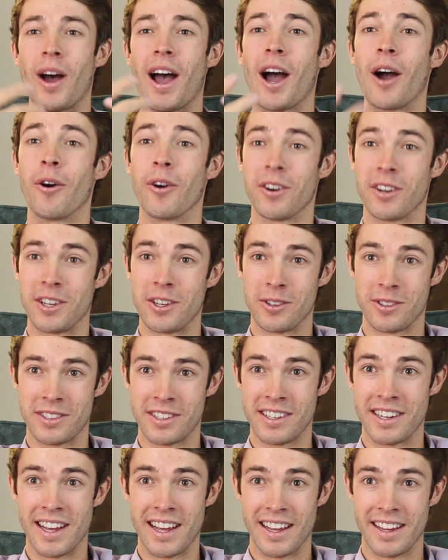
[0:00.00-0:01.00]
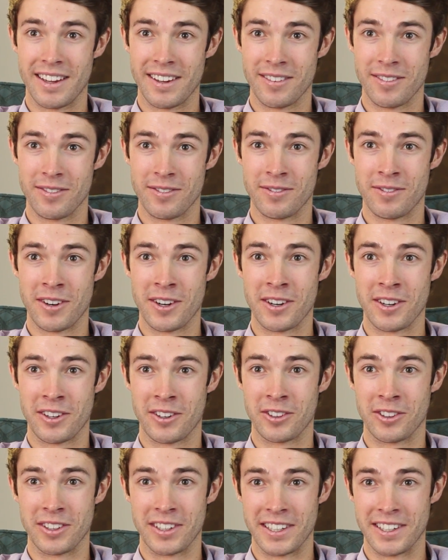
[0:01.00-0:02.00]
how are you today very
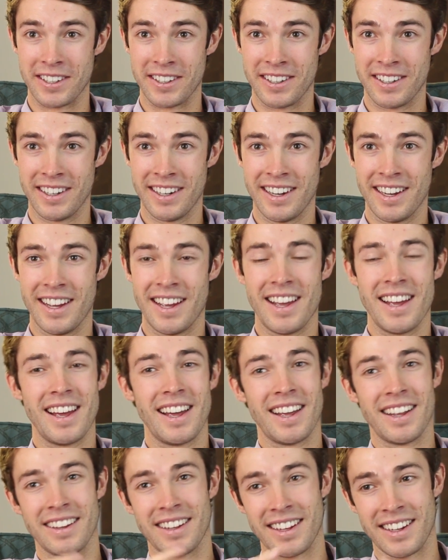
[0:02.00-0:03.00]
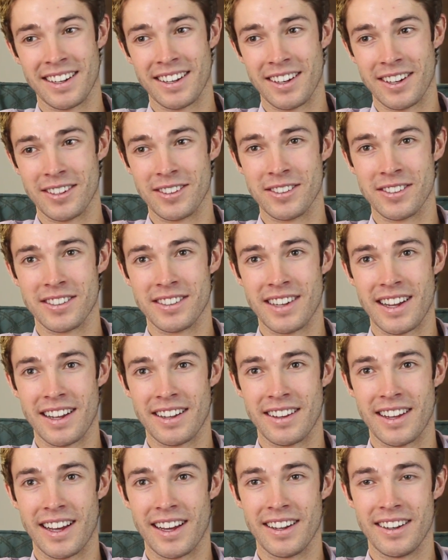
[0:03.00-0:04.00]
clear and they can
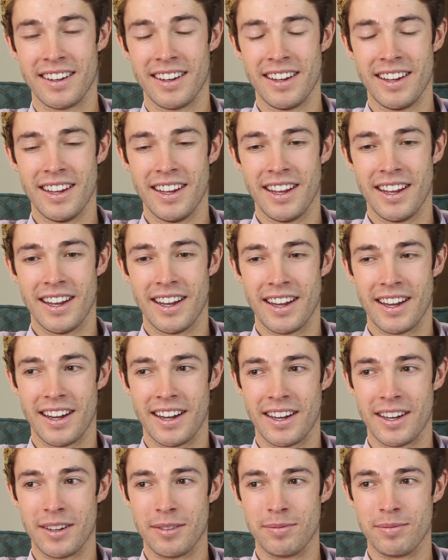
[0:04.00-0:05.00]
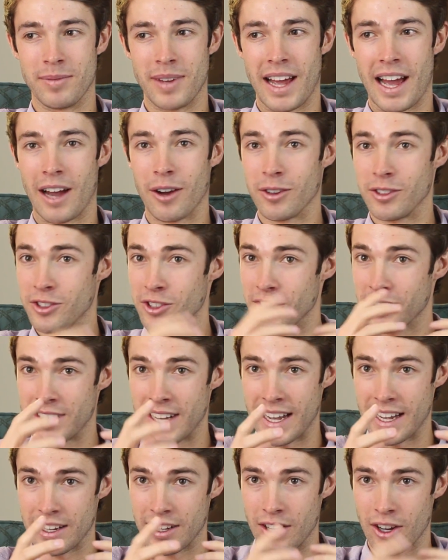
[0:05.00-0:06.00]
understand that um, how is your
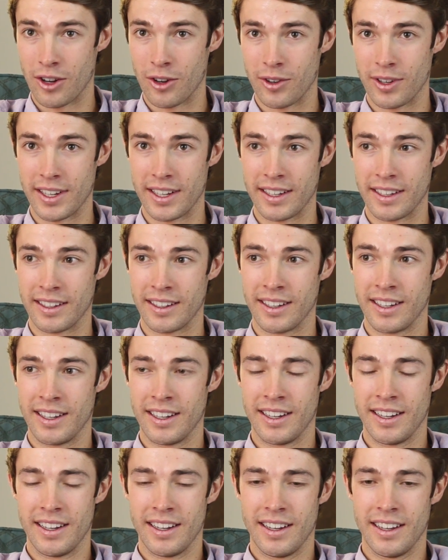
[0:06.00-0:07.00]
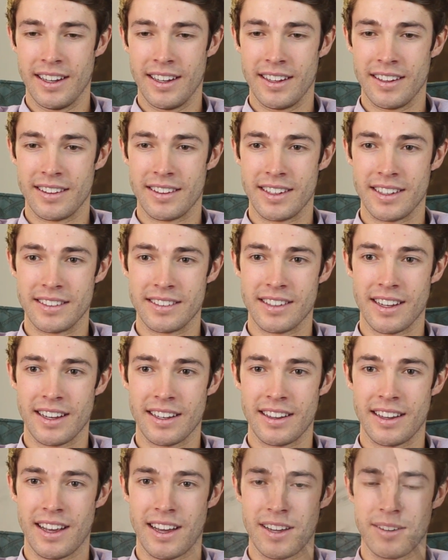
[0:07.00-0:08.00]
day going things
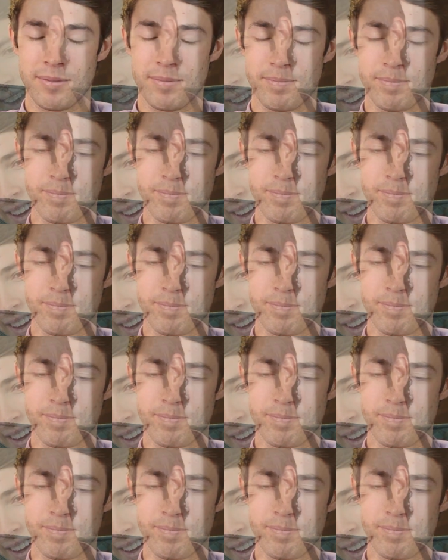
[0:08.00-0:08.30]
like that